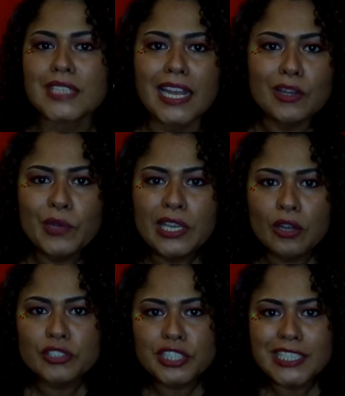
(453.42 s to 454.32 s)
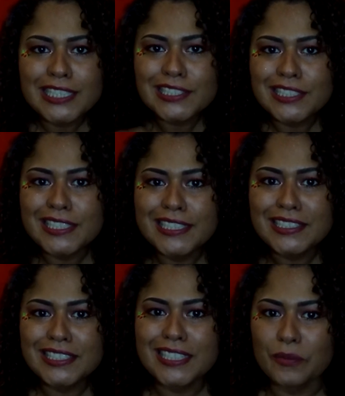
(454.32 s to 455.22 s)
güiro. El
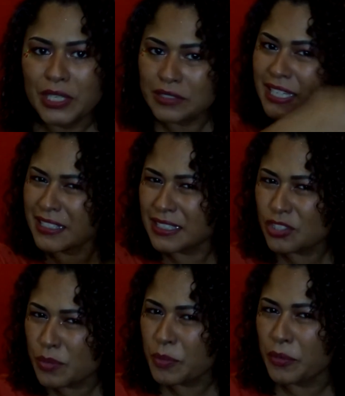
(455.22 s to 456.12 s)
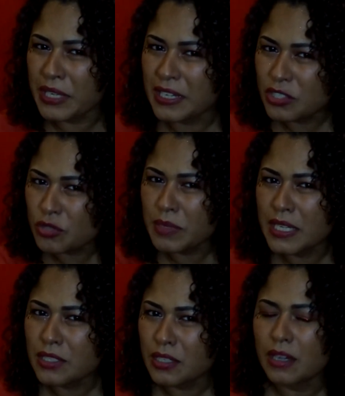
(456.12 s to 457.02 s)
güiro is like an instrument, Puerto Rican
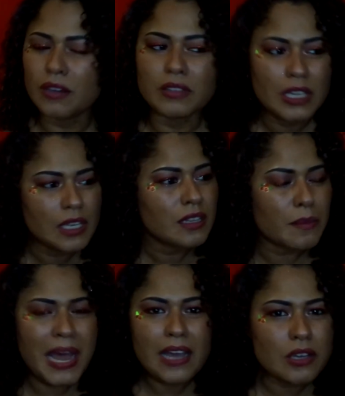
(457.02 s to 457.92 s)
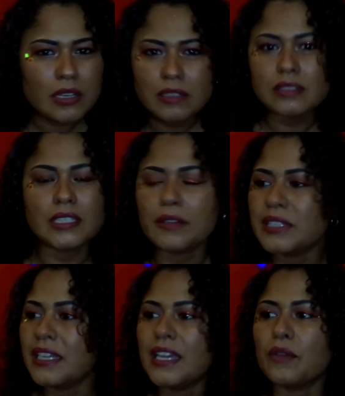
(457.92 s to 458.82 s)
instrument, you know, the bongos and
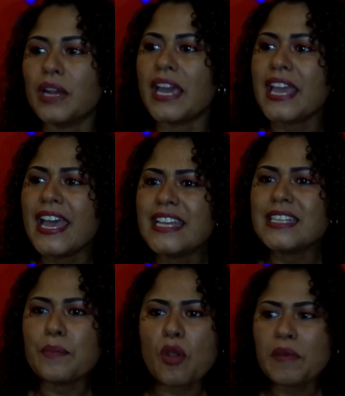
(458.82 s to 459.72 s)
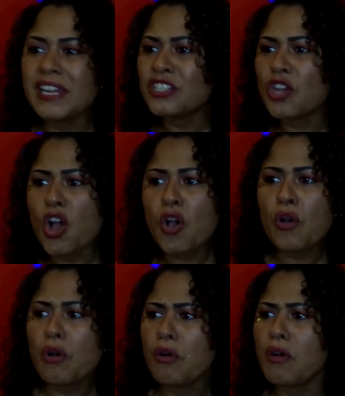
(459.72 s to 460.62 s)
everything. We're like, ese pobre
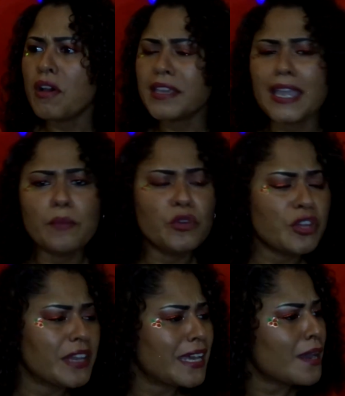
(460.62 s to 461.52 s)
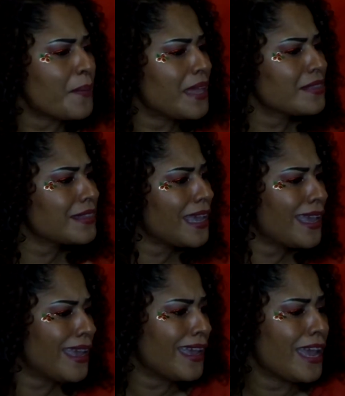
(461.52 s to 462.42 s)
lechón que murió de
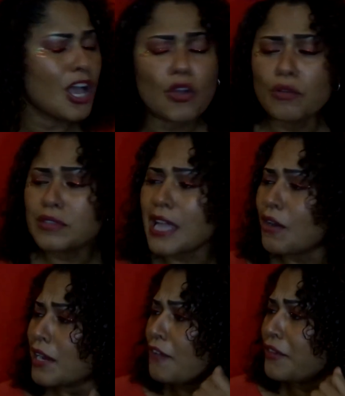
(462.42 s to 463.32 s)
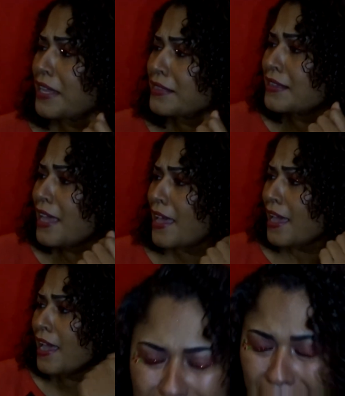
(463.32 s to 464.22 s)
repente con tajo la
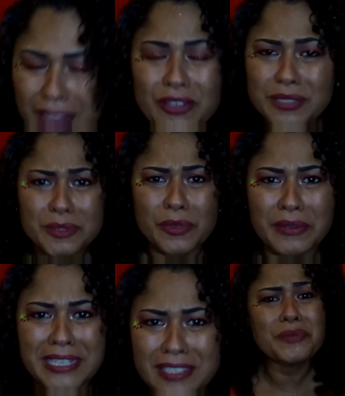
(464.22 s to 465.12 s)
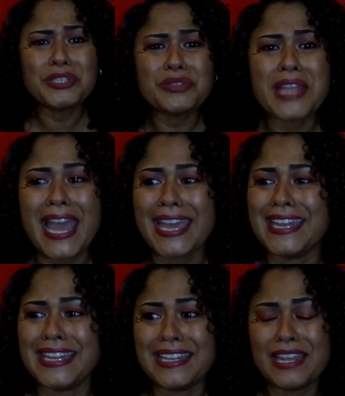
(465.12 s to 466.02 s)
frente. Christmas Puerto Rican song. We'd do that,
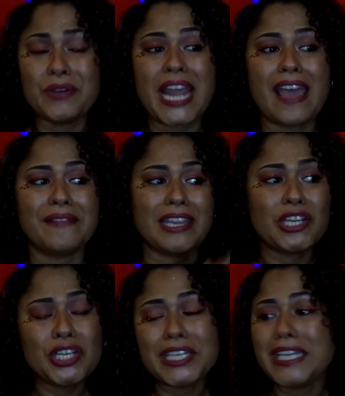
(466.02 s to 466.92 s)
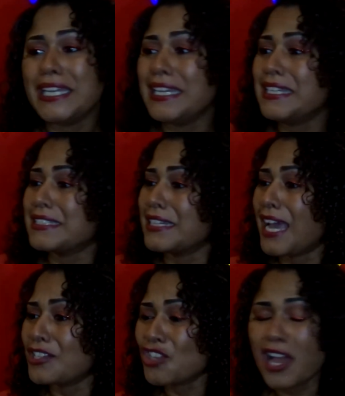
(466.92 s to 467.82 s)
and then they would have like cookies and
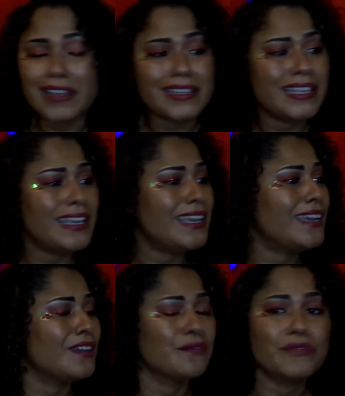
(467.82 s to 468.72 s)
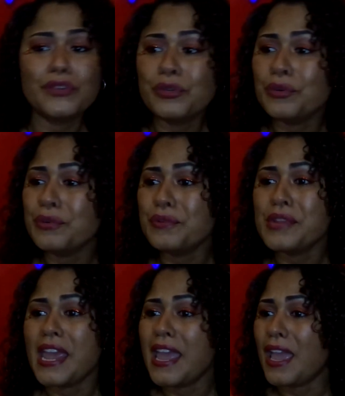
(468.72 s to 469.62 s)
hot chocolate and
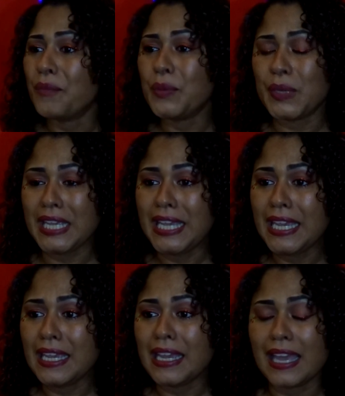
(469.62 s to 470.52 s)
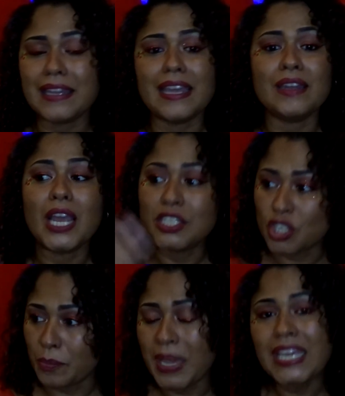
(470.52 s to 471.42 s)
food, and we would eat and then
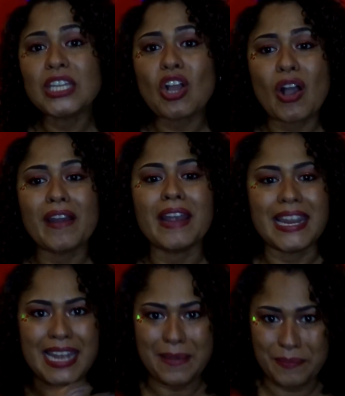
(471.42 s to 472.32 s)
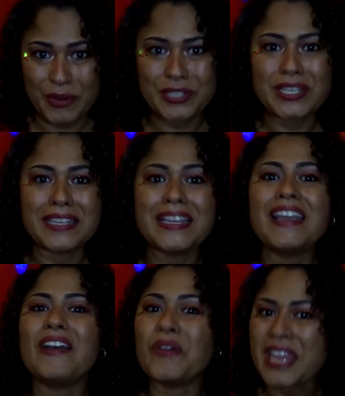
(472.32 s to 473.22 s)
jump back in the car, and that person
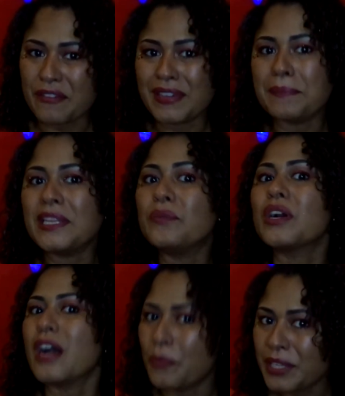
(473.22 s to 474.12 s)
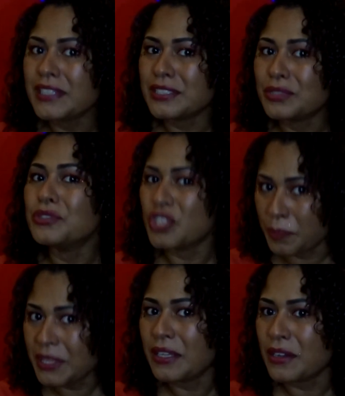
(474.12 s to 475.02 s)
or that family would come with us to
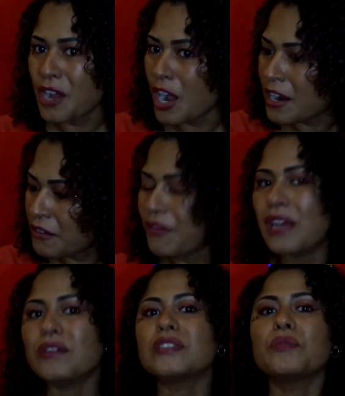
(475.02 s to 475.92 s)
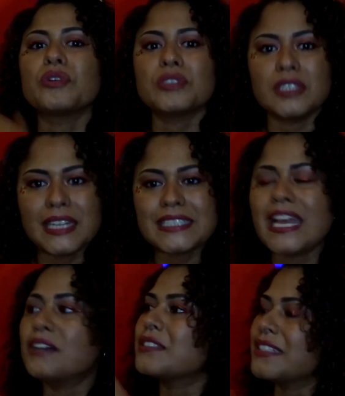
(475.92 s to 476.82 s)
jump in their car and follow us, and we'll go to the next
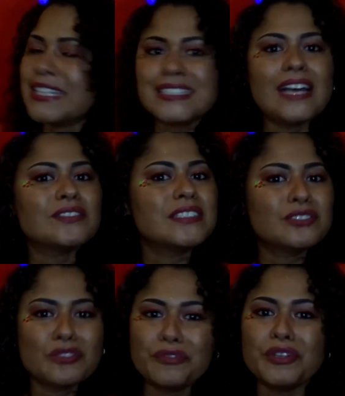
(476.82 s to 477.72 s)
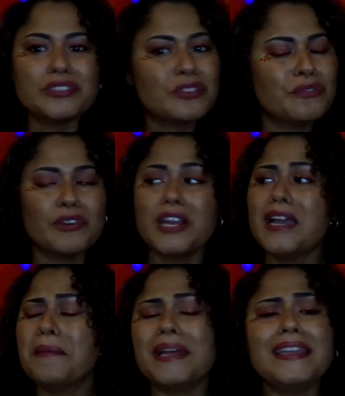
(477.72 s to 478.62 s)
house, and so forth, so forth.
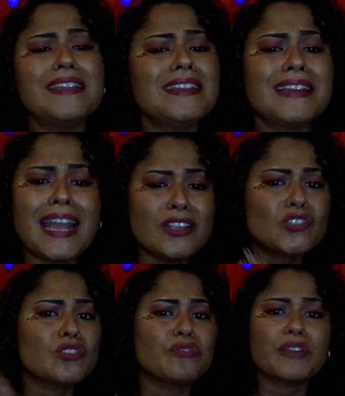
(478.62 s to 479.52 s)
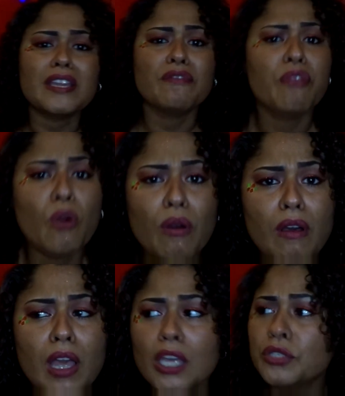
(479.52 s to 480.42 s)
By the end of the night, you're so freaking full,
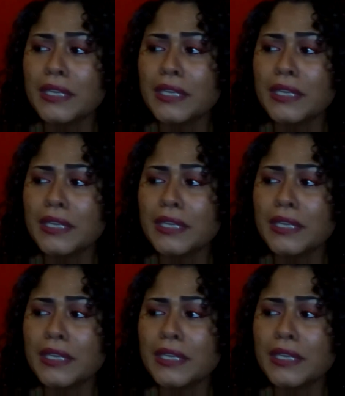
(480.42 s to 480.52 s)
you